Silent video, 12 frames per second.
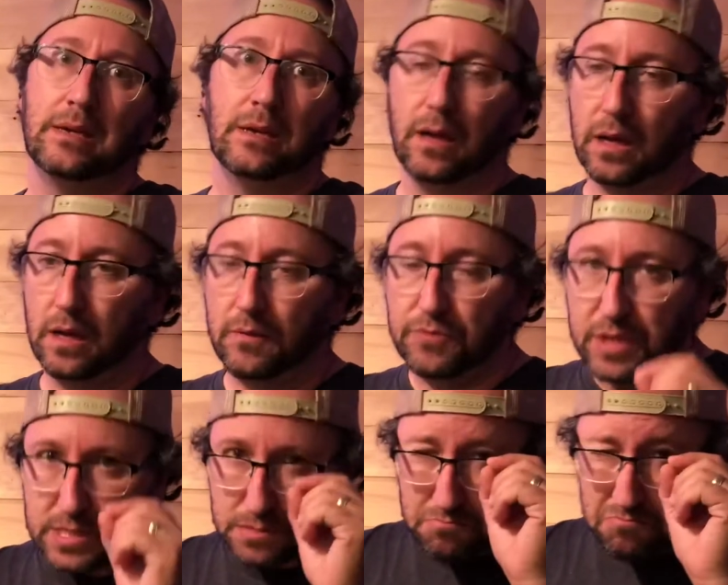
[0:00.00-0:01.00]
of these
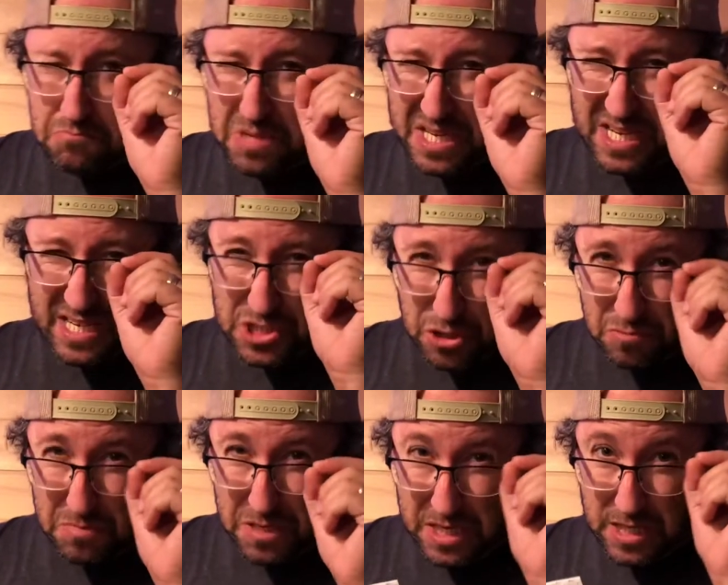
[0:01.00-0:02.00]
miniature
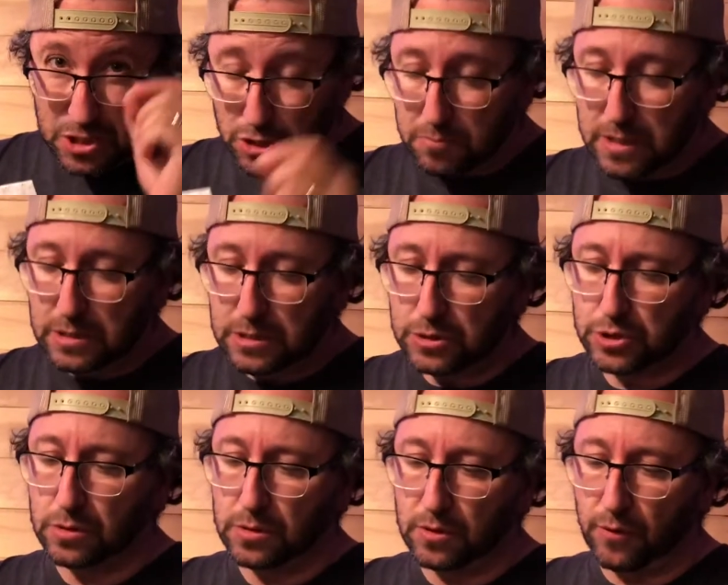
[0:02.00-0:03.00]

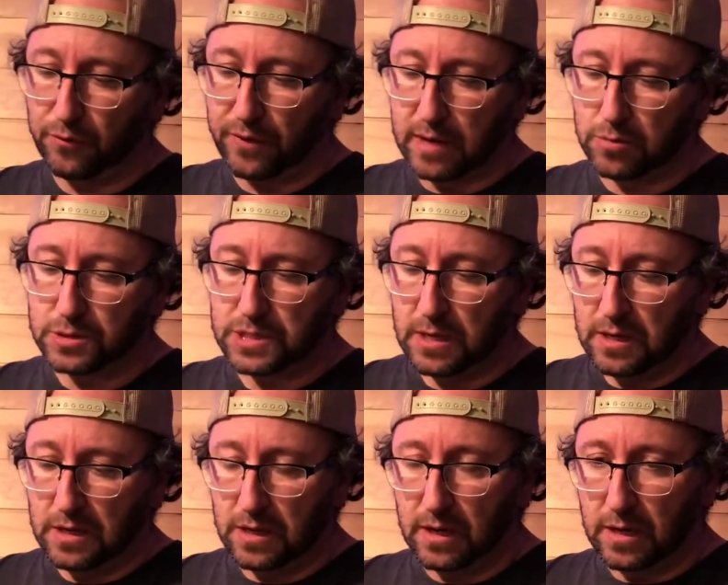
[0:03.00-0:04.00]
little fibers,
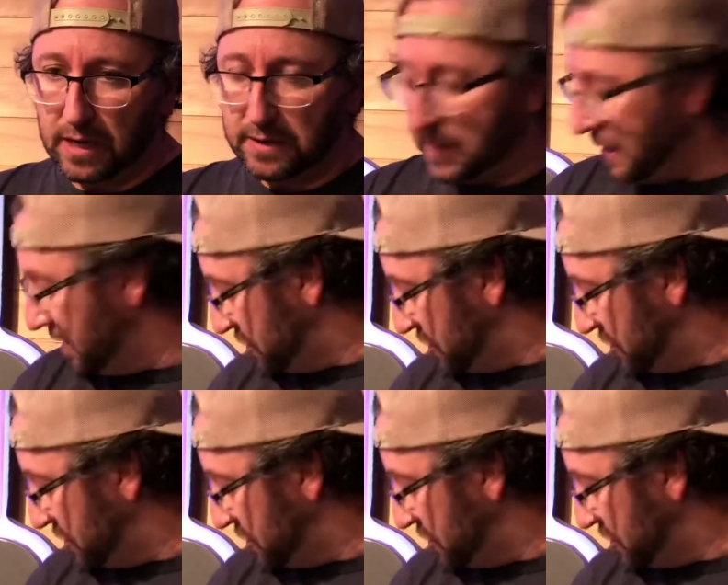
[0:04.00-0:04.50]
and they get